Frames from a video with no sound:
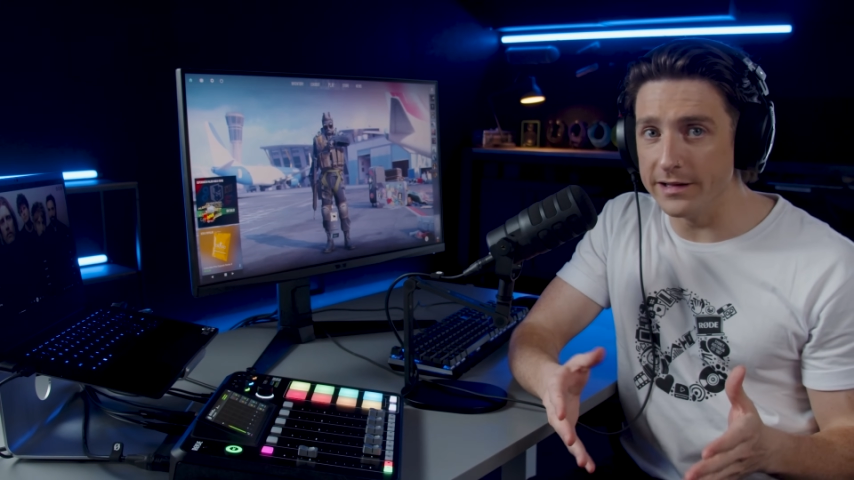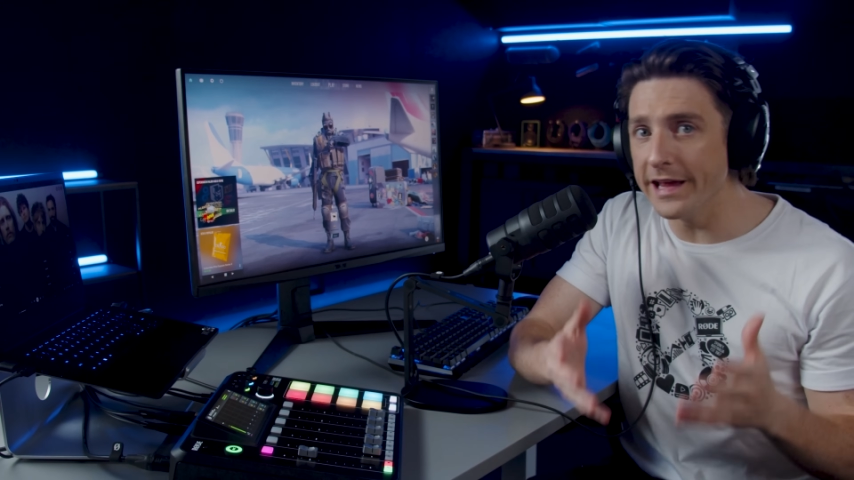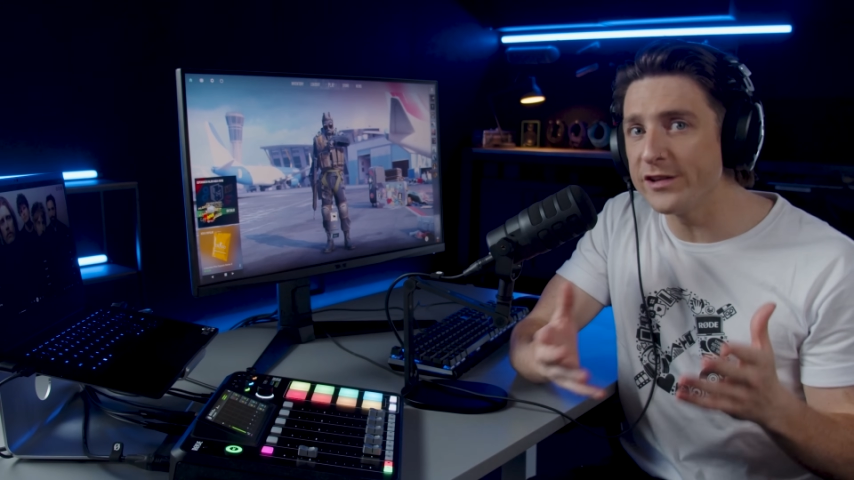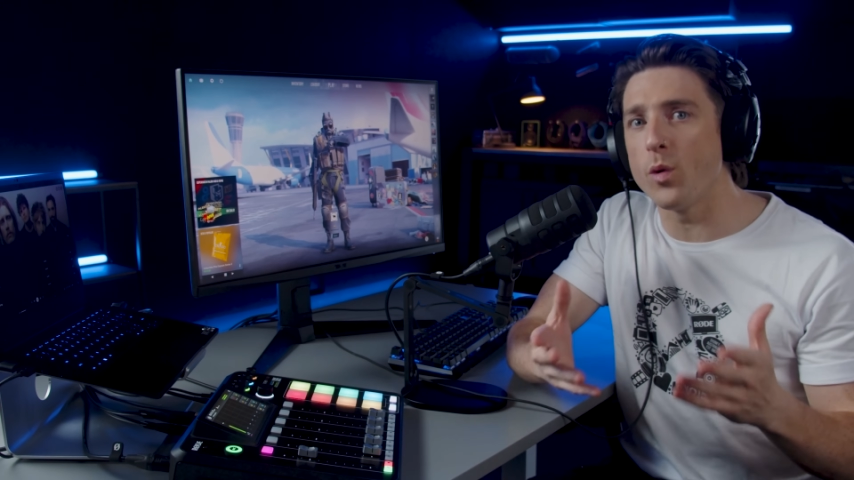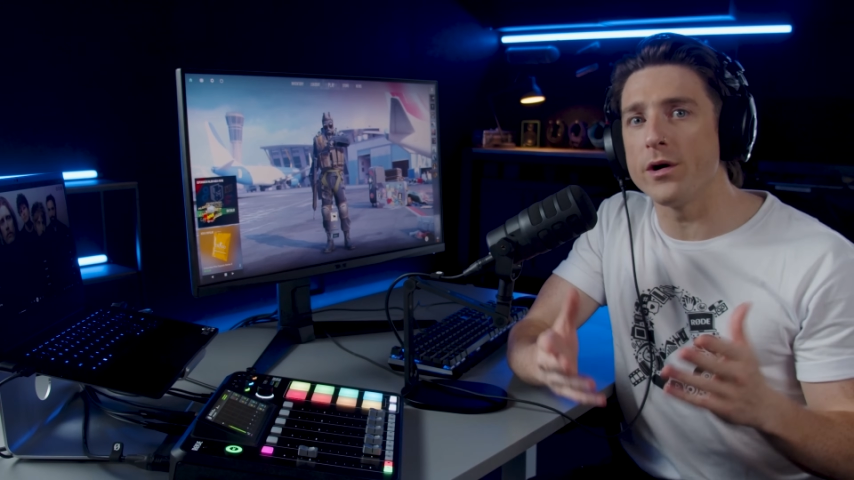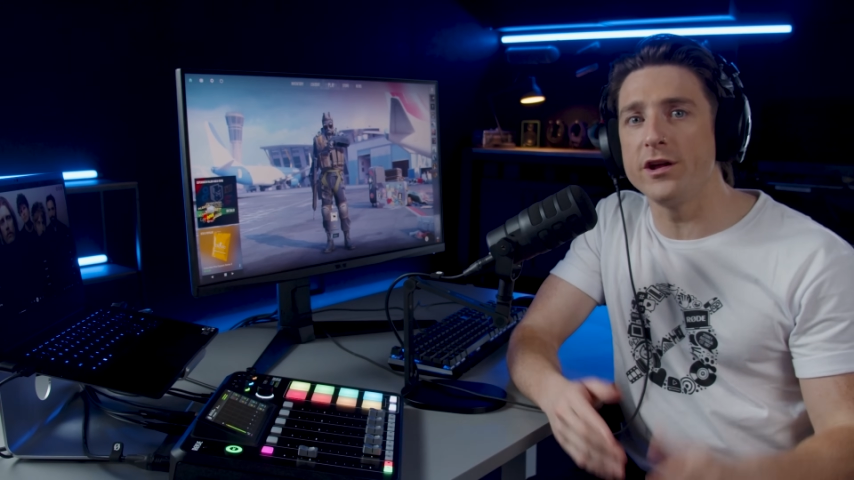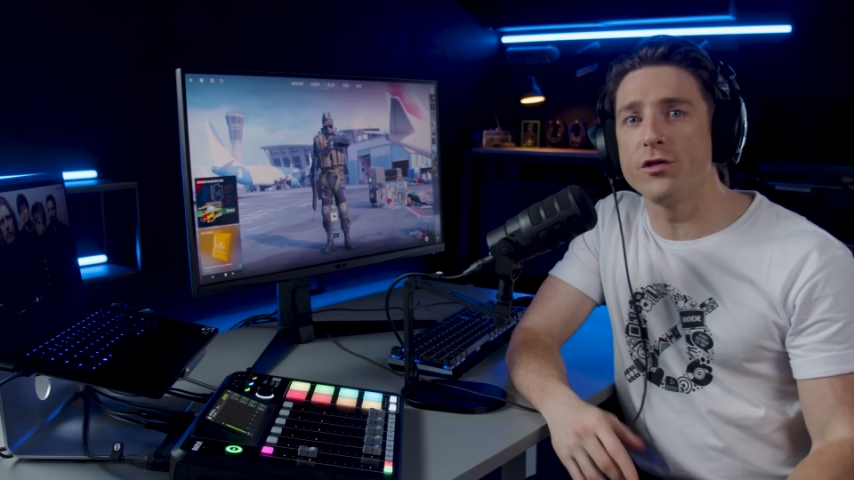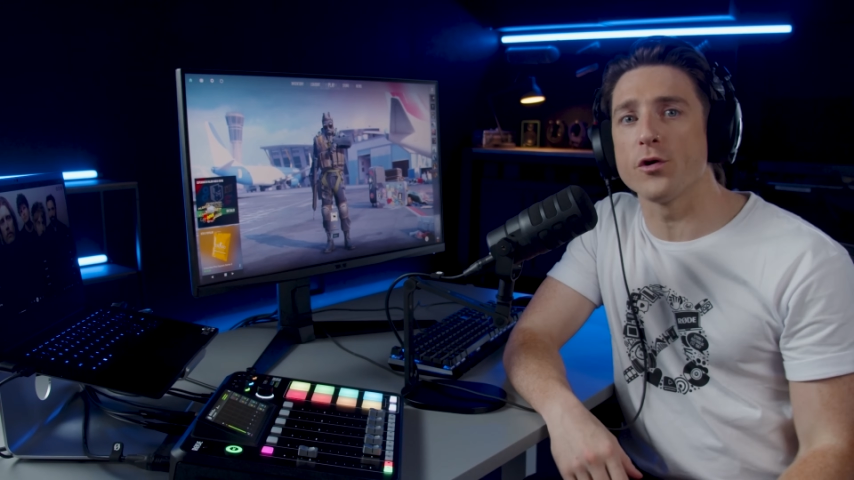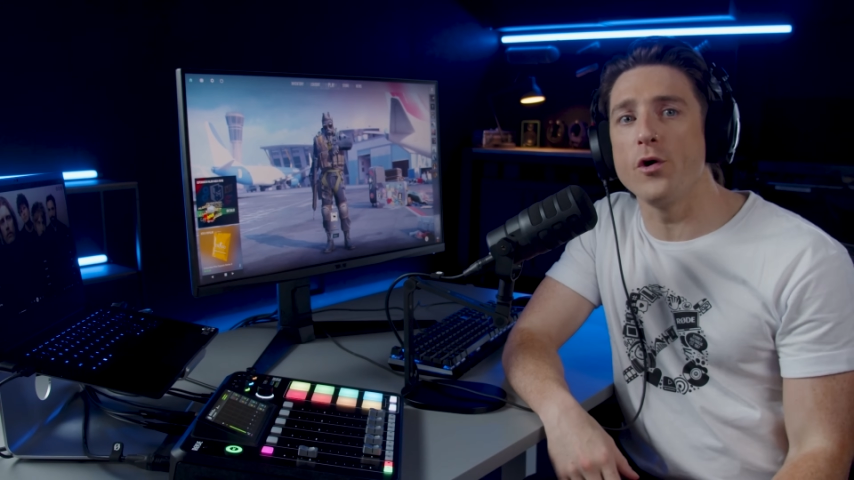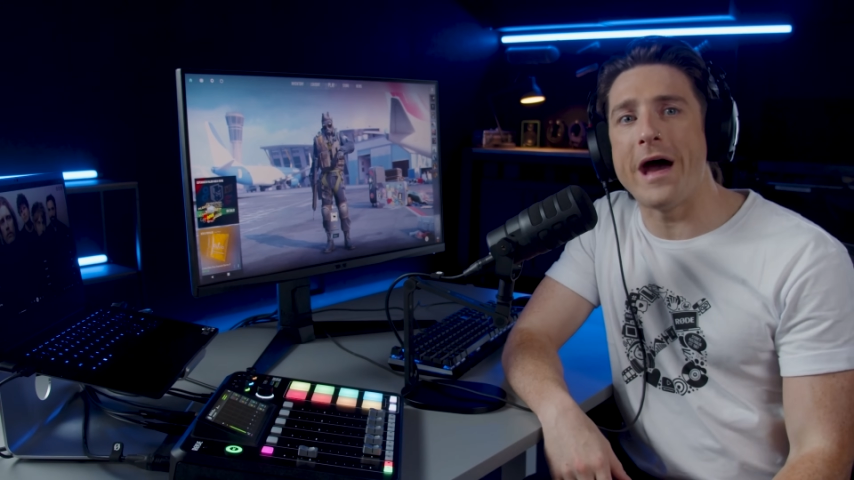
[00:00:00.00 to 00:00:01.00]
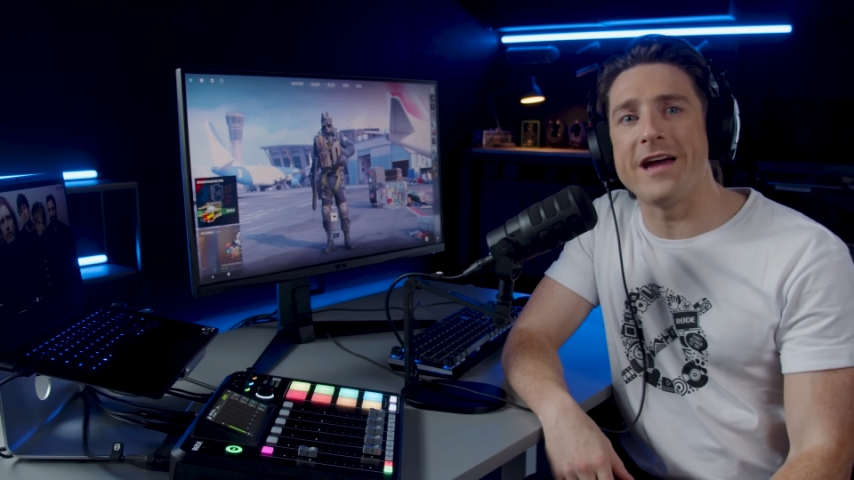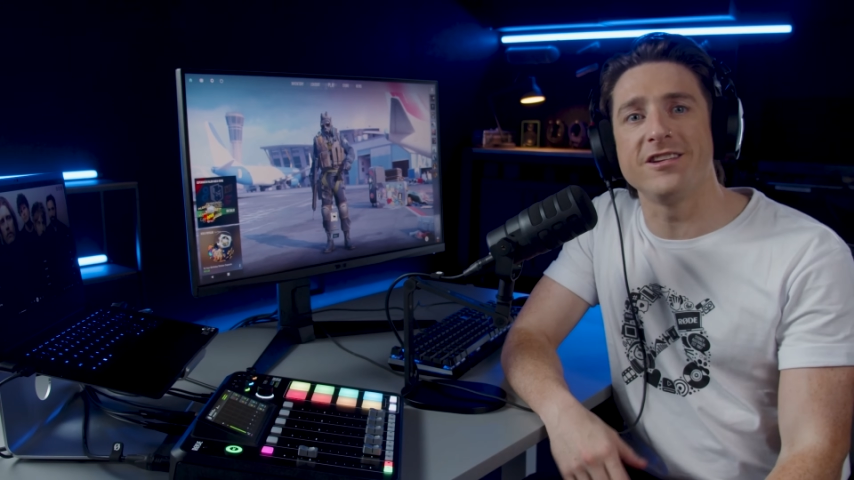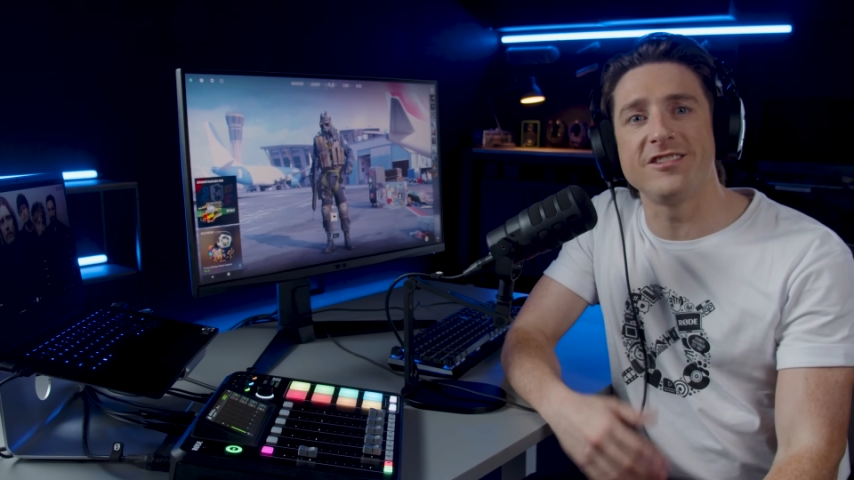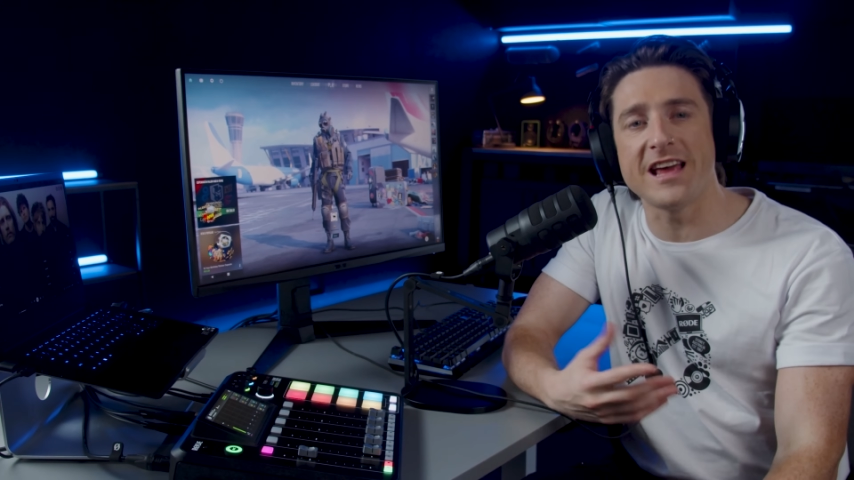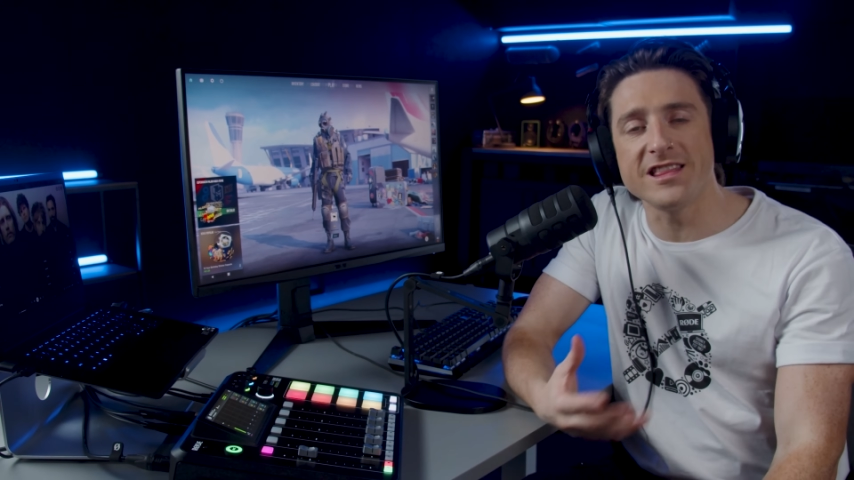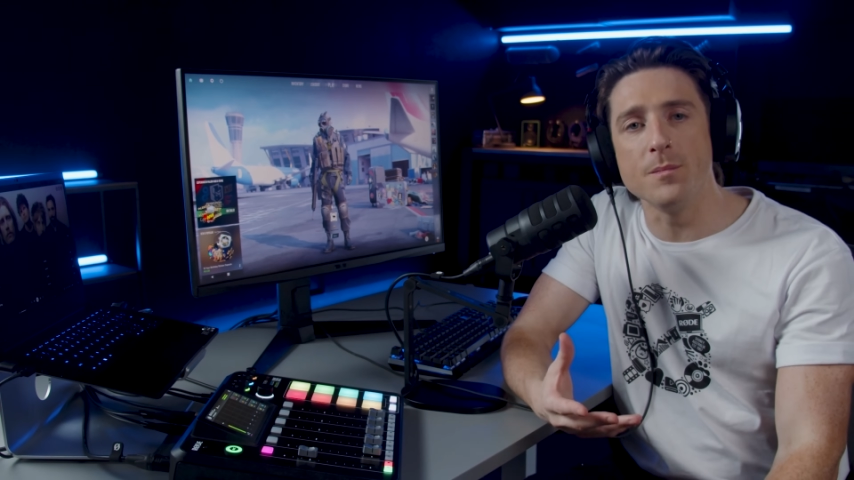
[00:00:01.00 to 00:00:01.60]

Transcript: let's walk you through how to set